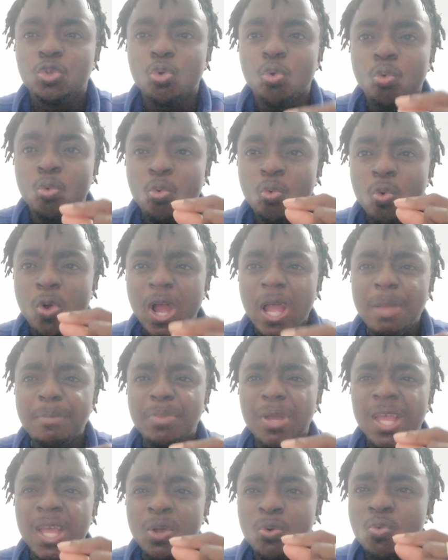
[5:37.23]
to
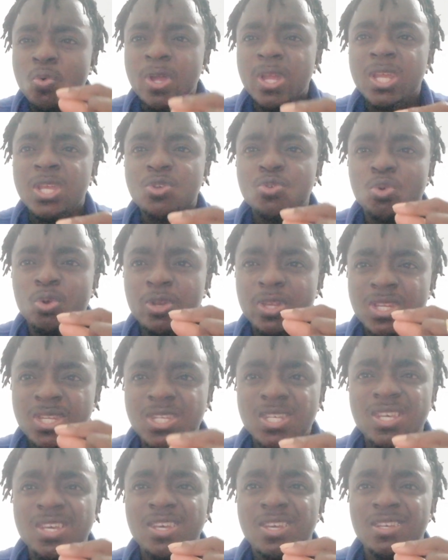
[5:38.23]
wipe away your
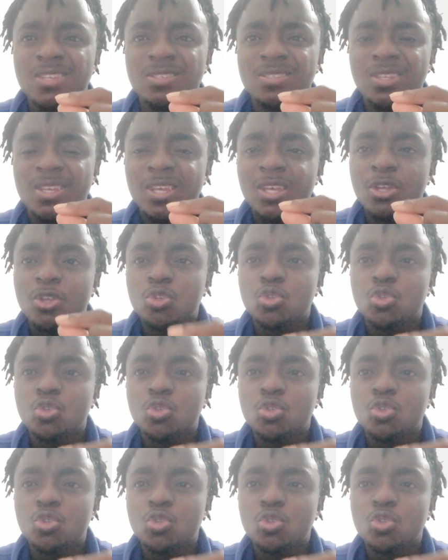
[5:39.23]
tears,